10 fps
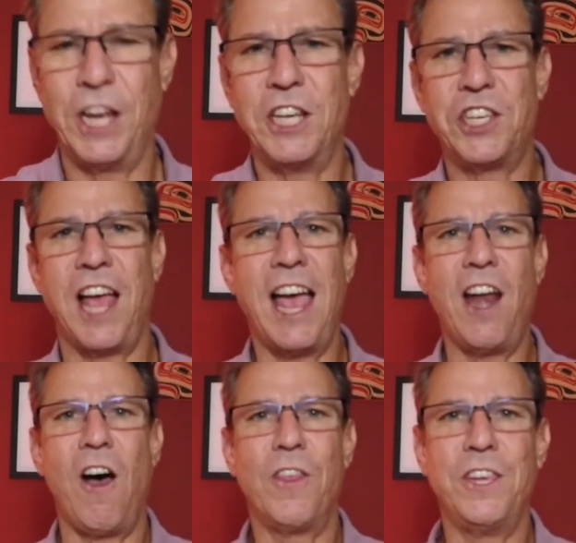You're gonna
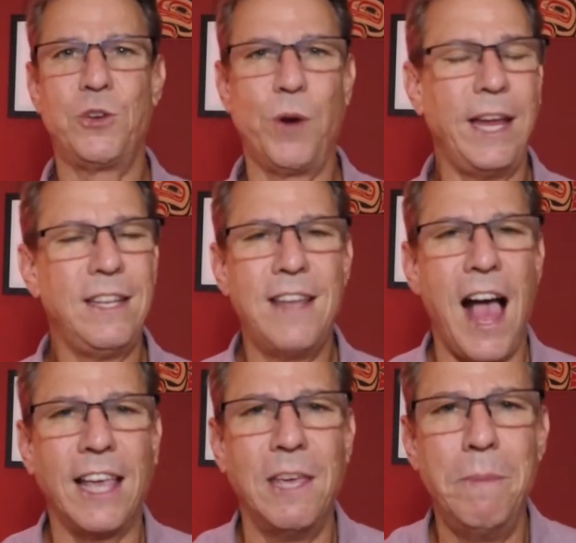sign all these great
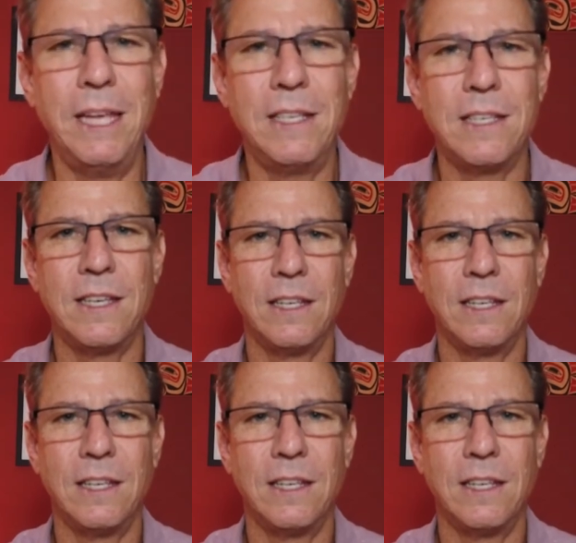documents.